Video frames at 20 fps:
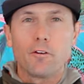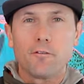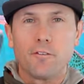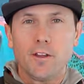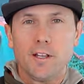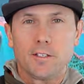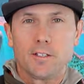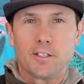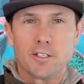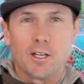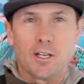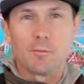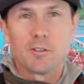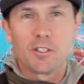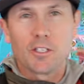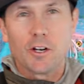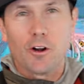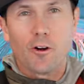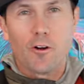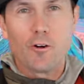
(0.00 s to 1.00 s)
fences. I'm
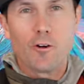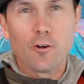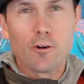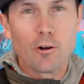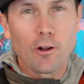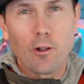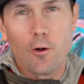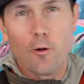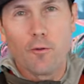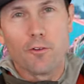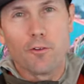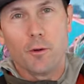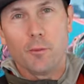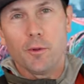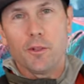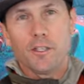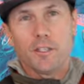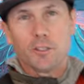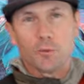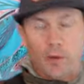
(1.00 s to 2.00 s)
just gonna hurdle over them
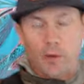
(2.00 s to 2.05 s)
in these